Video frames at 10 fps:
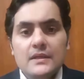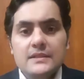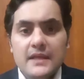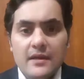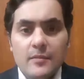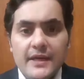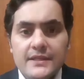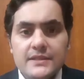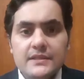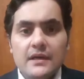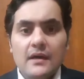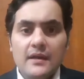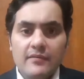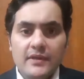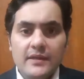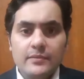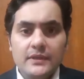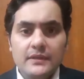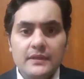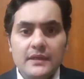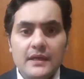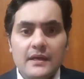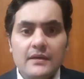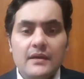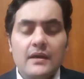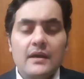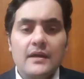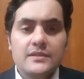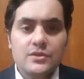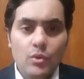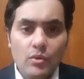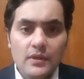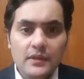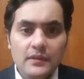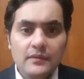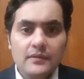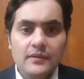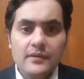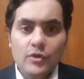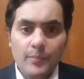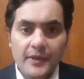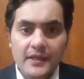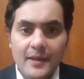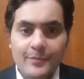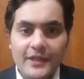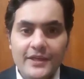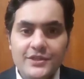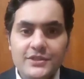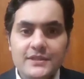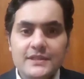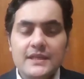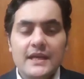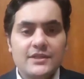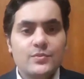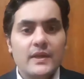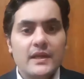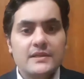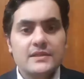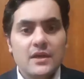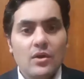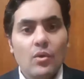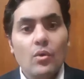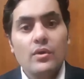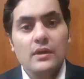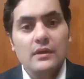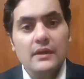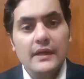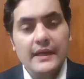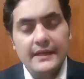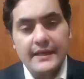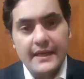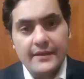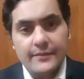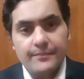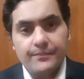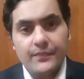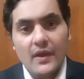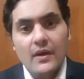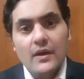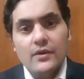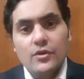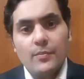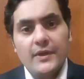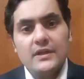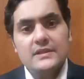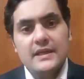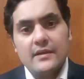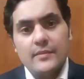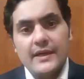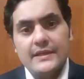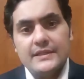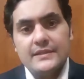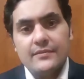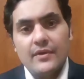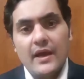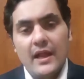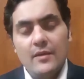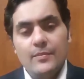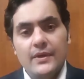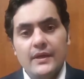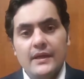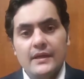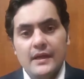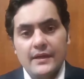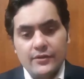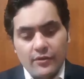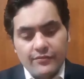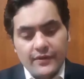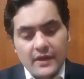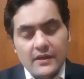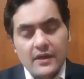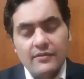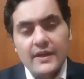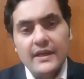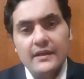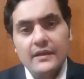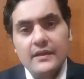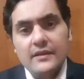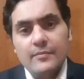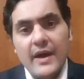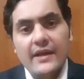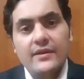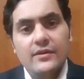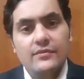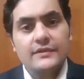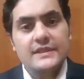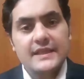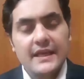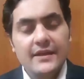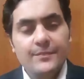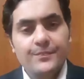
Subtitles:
Ceramides are available as local topical applications as well as oral intake. Topical ceramides help in kind of covering the barrier of the skin,